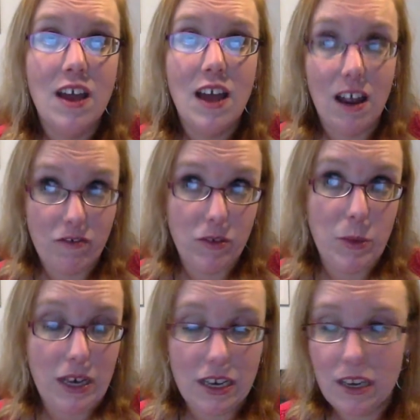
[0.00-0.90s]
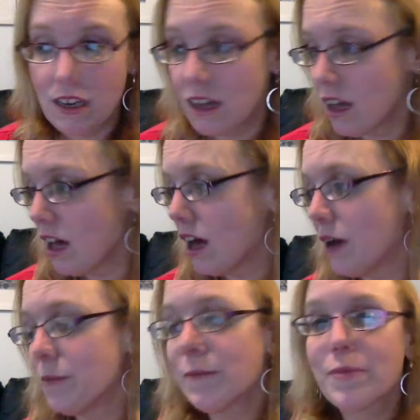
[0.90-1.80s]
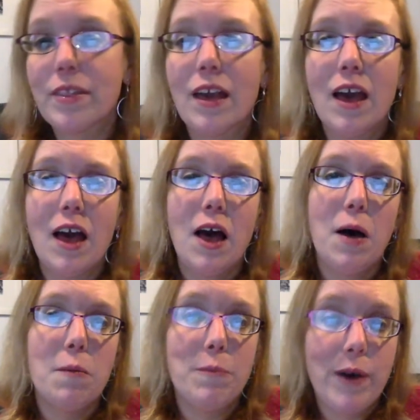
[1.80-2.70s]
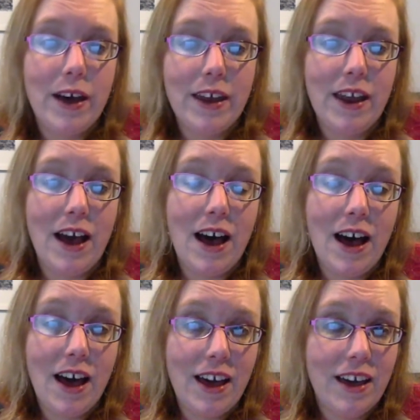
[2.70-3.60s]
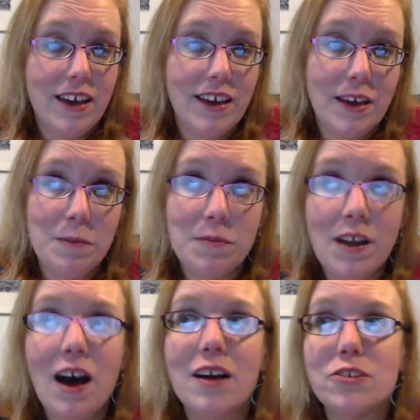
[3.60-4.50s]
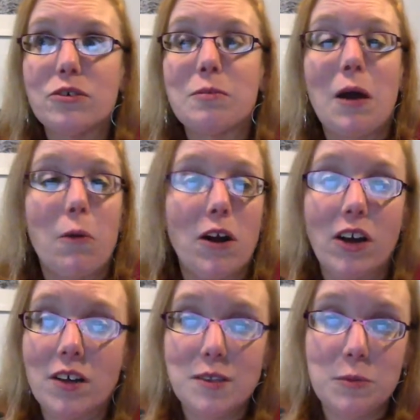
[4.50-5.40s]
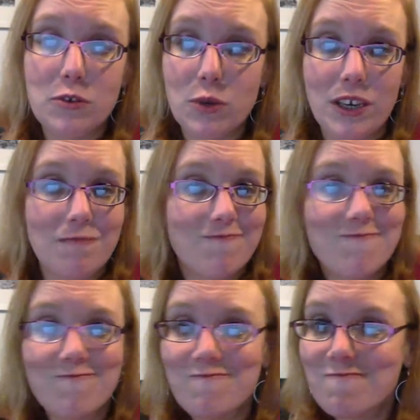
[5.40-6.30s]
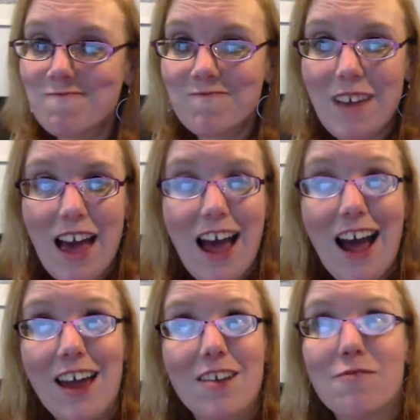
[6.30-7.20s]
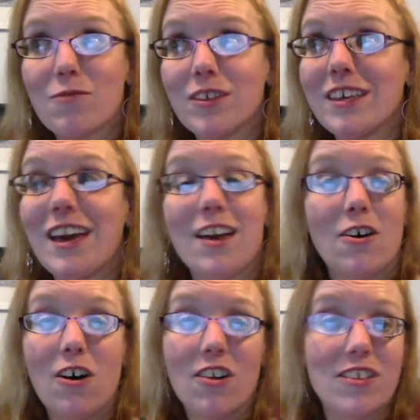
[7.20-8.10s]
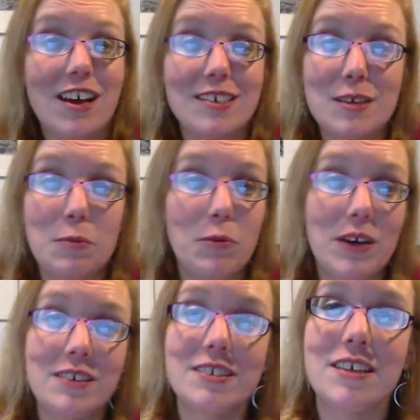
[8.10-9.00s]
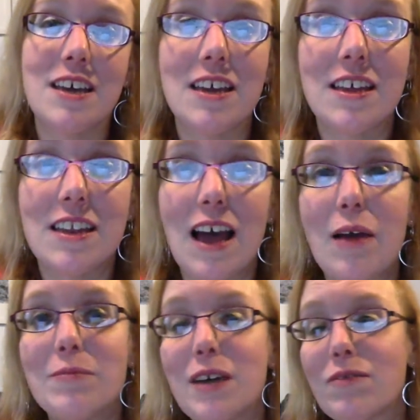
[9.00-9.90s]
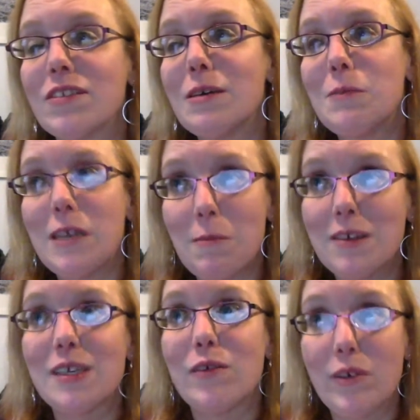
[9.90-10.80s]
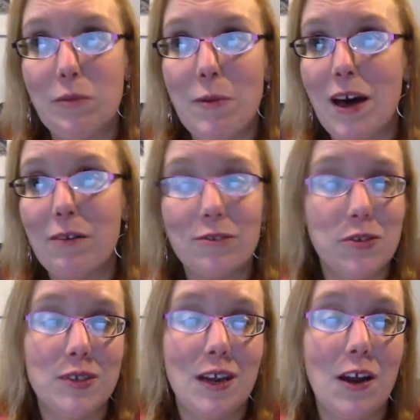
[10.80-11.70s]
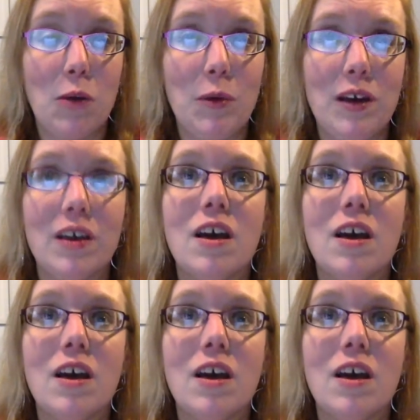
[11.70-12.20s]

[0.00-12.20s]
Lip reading: every week, but I am not doing my workouts between at all the last couple weeks, and I'm definitely beating myself up about it, which is not helping.